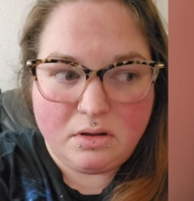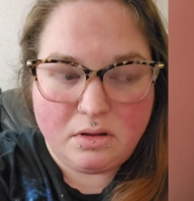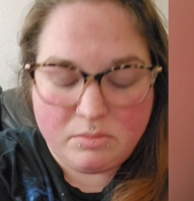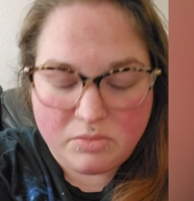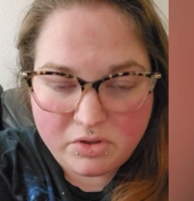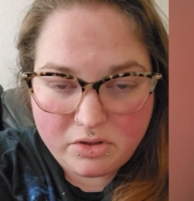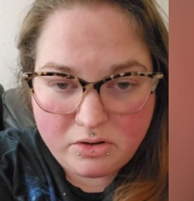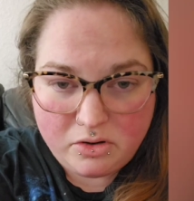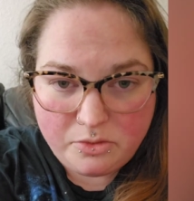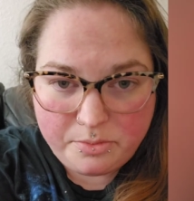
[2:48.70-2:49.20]
I'm
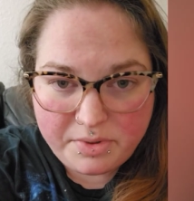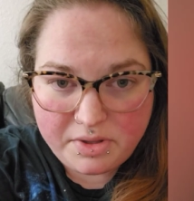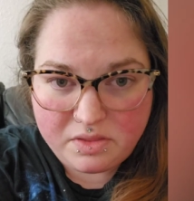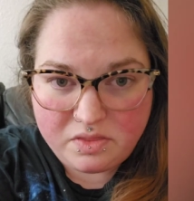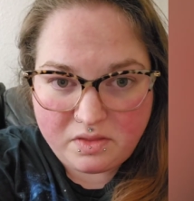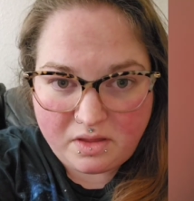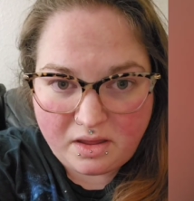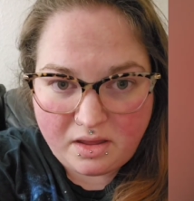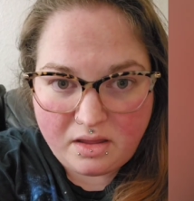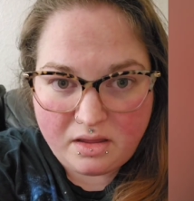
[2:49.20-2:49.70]
really
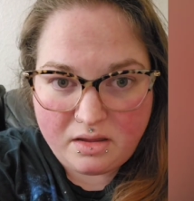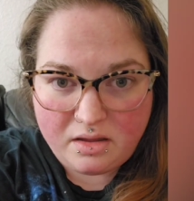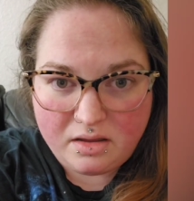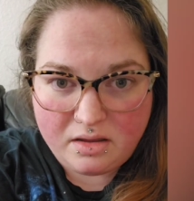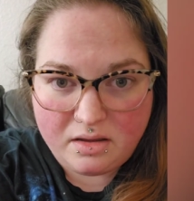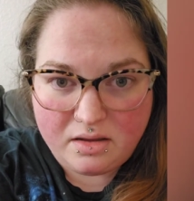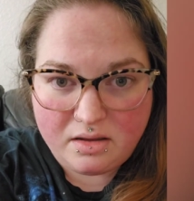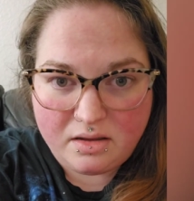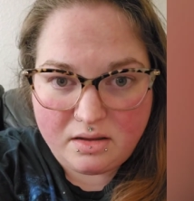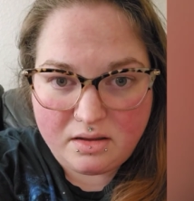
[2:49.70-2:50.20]
hoping that
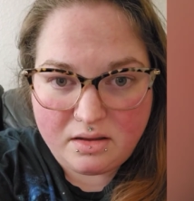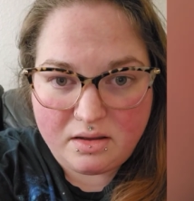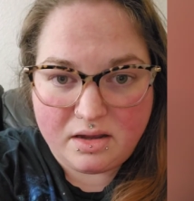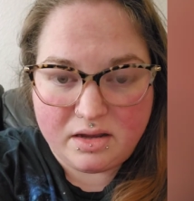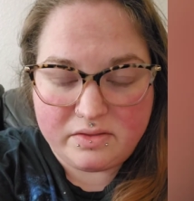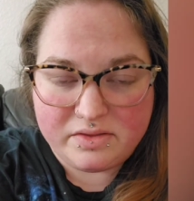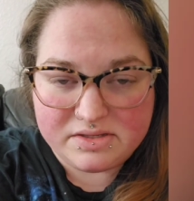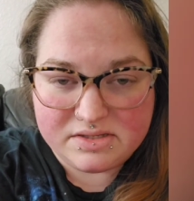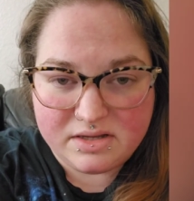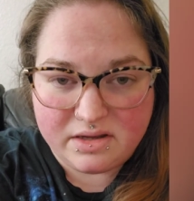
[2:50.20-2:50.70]
I
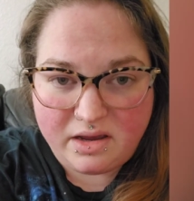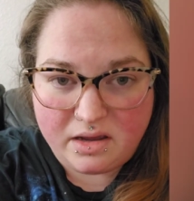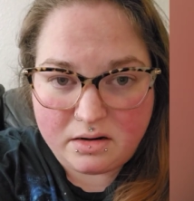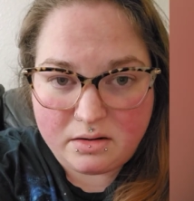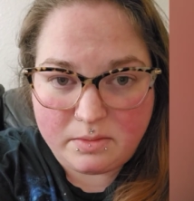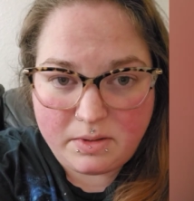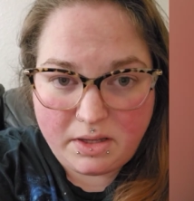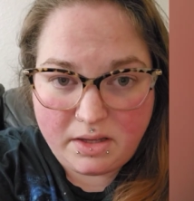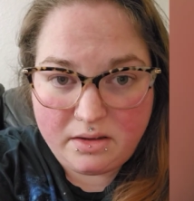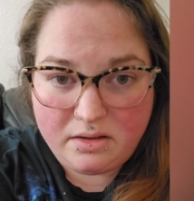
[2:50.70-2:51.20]
get this thing out
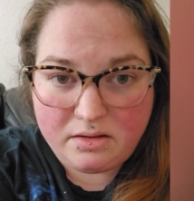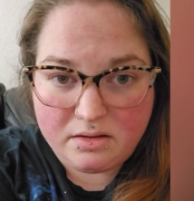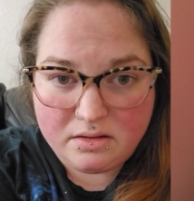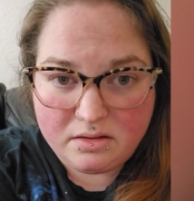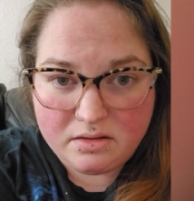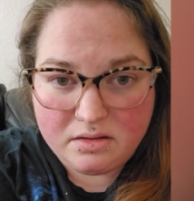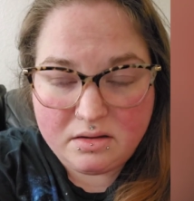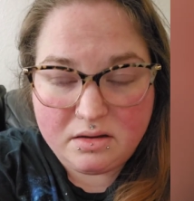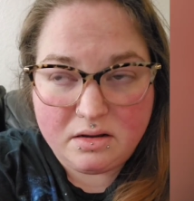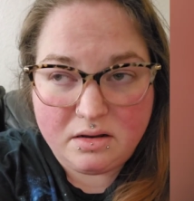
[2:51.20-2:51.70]
of me
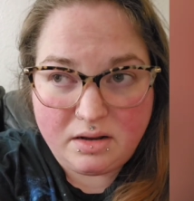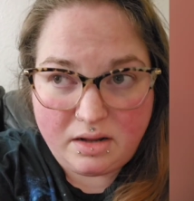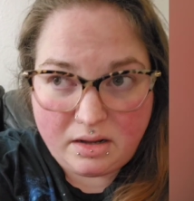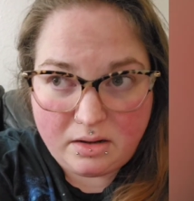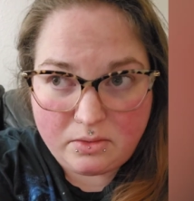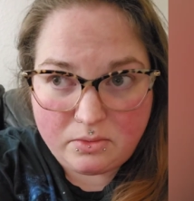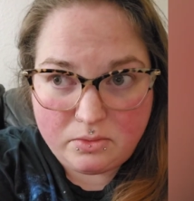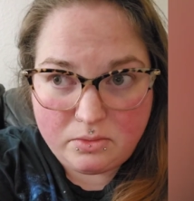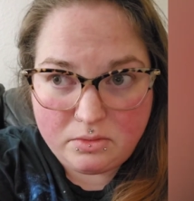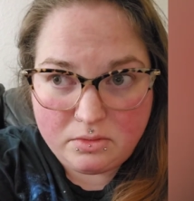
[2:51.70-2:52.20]

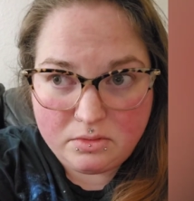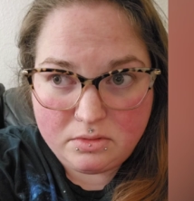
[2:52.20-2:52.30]
now